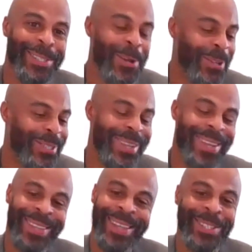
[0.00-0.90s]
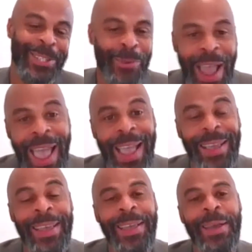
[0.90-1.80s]
it's you know it's a, it's a drag,
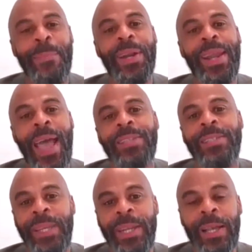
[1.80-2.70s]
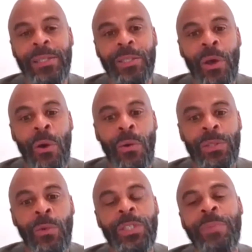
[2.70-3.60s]
but it has to be done. So
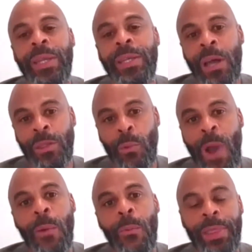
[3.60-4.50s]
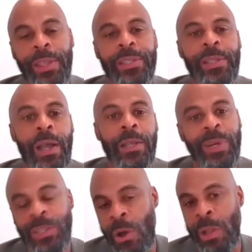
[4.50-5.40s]
so it's being done the right way. The science,
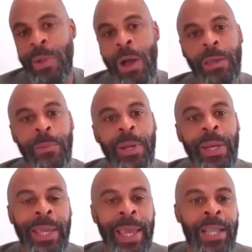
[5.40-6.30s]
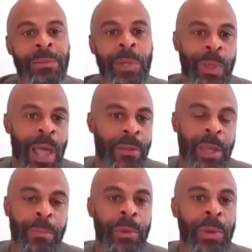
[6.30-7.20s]
but it's all about community engagement. Without the
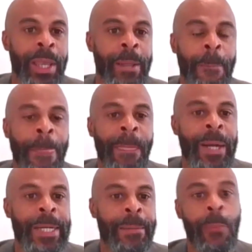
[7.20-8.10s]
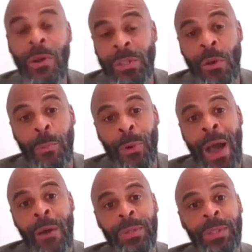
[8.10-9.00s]
community, um, I'm also
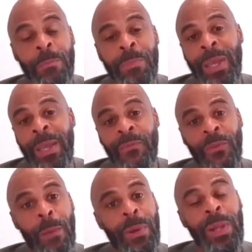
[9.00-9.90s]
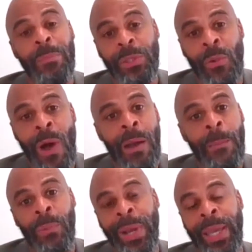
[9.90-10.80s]
proud to be from Columbus, Ohio.
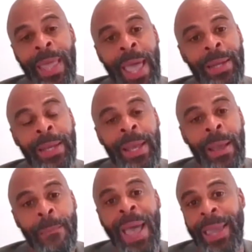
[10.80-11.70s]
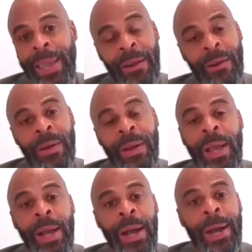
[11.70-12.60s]
I'm bringing that back here
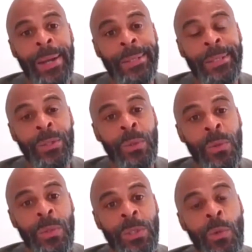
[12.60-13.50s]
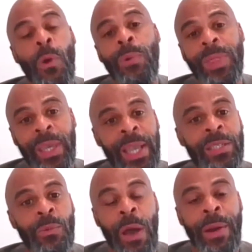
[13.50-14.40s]
uh, to to work with the
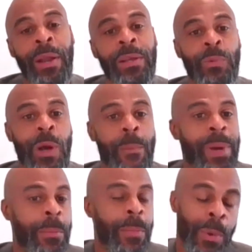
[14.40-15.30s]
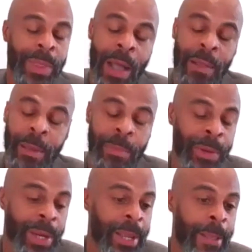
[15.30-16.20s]
kids around here as well. But but without the
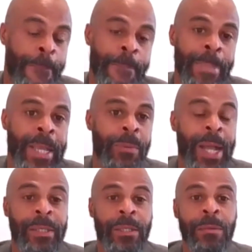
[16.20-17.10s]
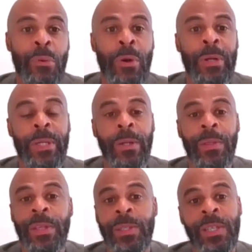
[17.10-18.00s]
community, went out to support, you
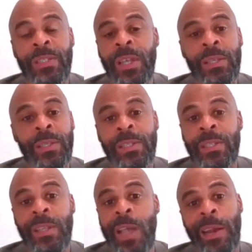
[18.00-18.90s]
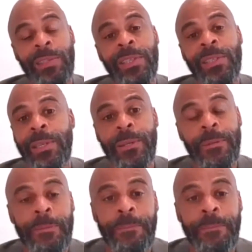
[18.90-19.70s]
know, this this does this is non-existent.